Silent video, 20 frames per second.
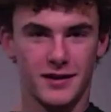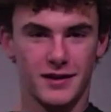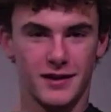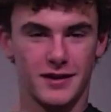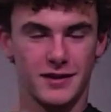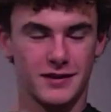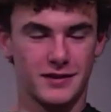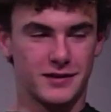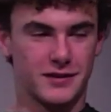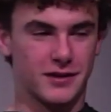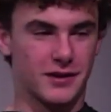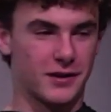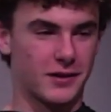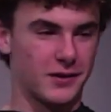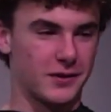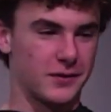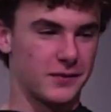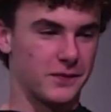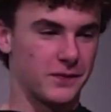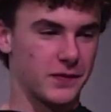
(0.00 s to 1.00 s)
And
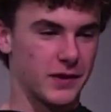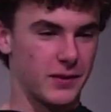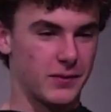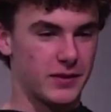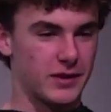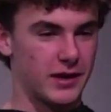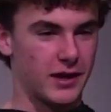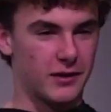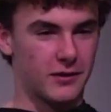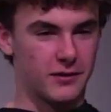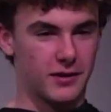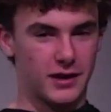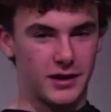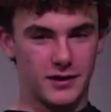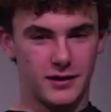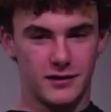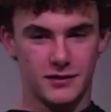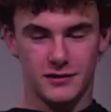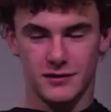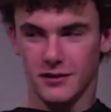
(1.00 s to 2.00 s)
so, now
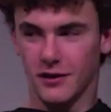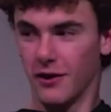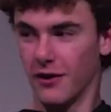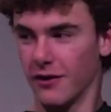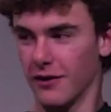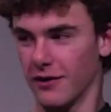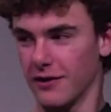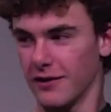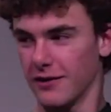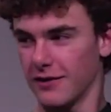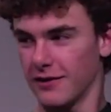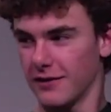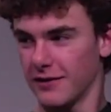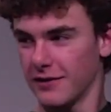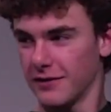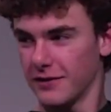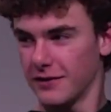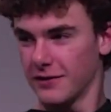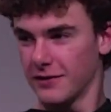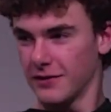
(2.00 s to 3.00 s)
AD's hurt.
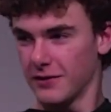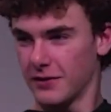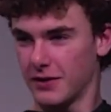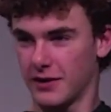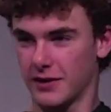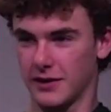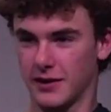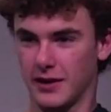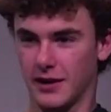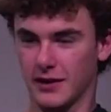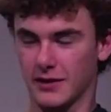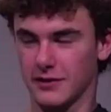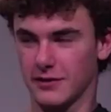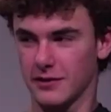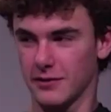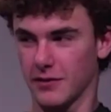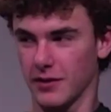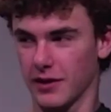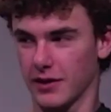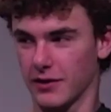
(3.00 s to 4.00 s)
He had
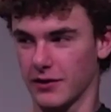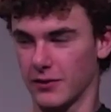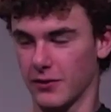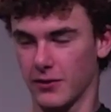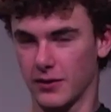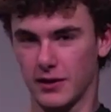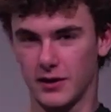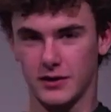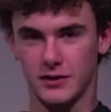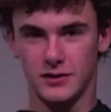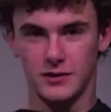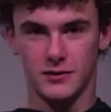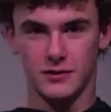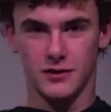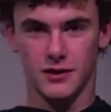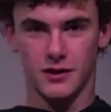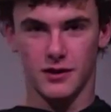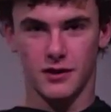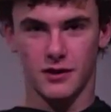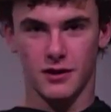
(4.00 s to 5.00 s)
some groin issues
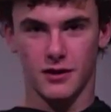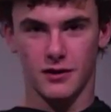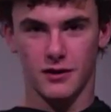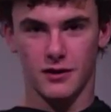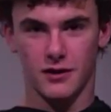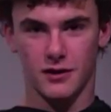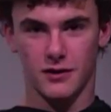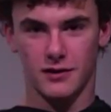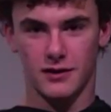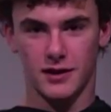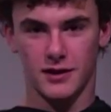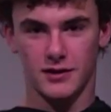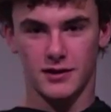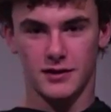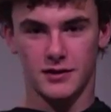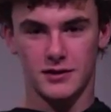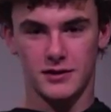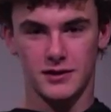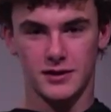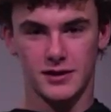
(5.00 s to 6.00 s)
on a non-contact
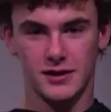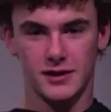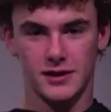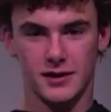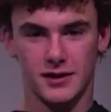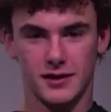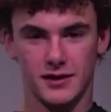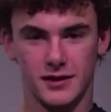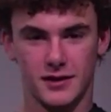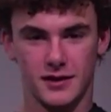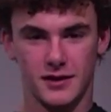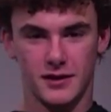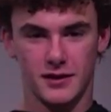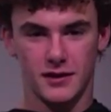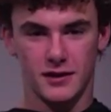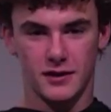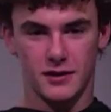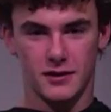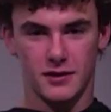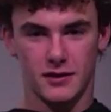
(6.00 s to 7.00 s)
injury
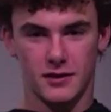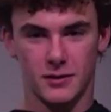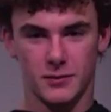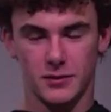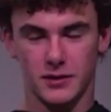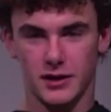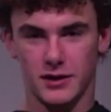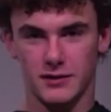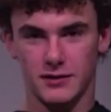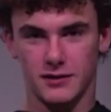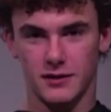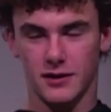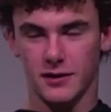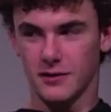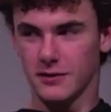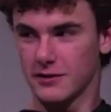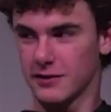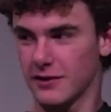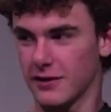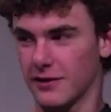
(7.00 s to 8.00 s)
a couple nights
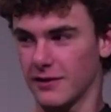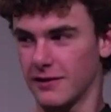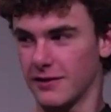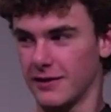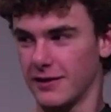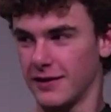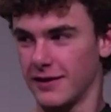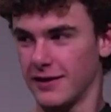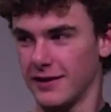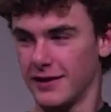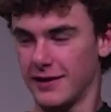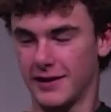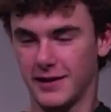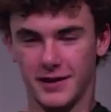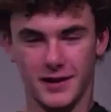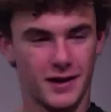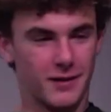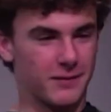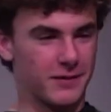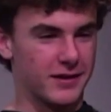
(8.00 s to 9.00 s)
ago. So,
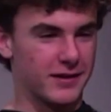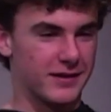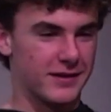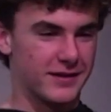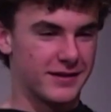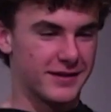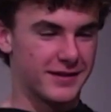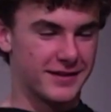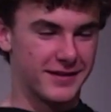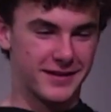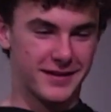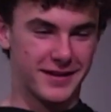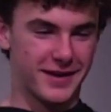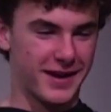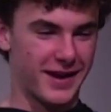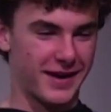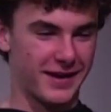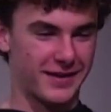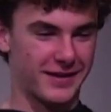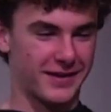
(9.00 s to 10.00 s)
I
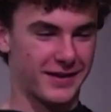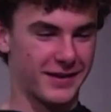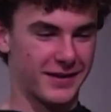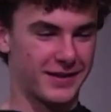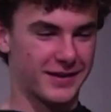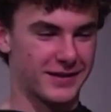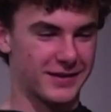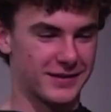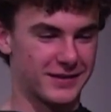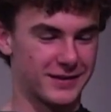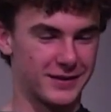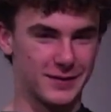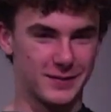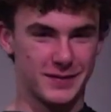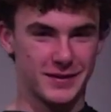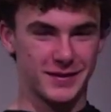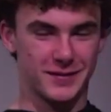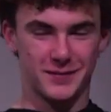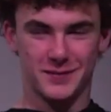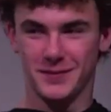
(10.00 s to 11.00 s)
don't know. I think it's
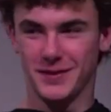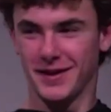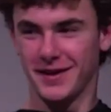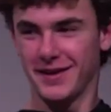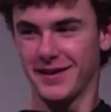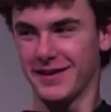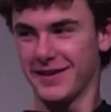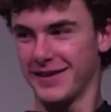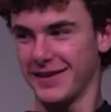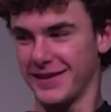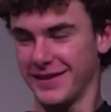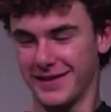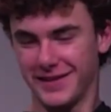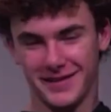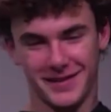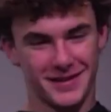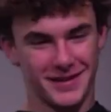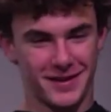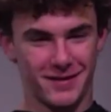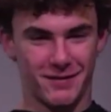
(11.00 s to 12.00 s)
stupid, but
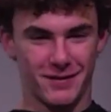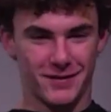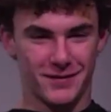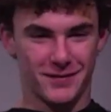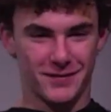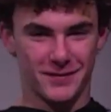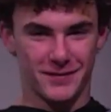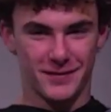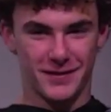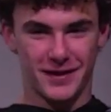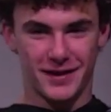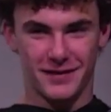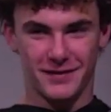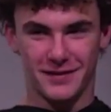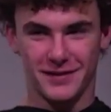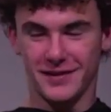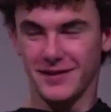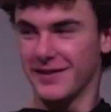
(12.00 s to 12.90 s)
whatever.